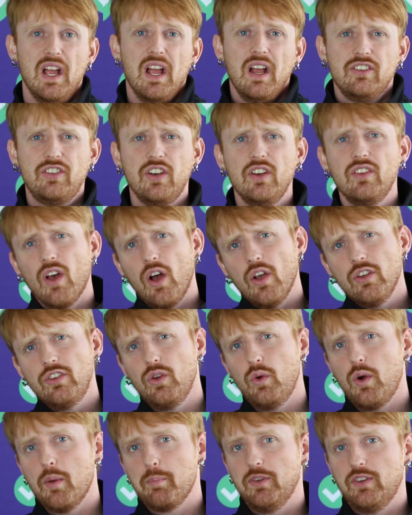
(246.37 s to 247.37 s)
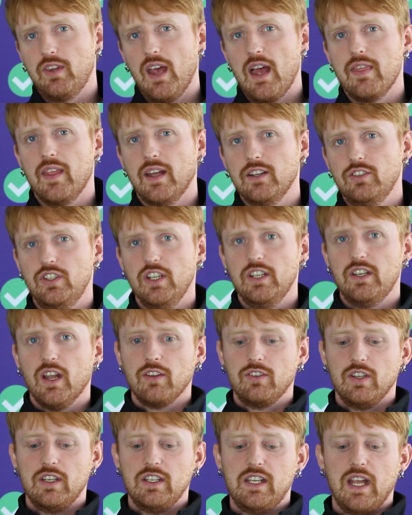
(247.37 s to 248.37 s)
She's also upset that she
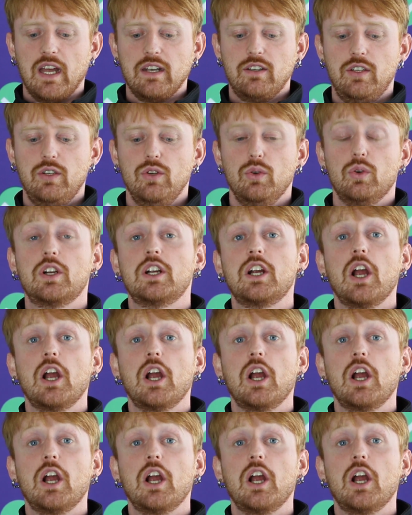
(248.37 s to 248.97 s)
doesn't get to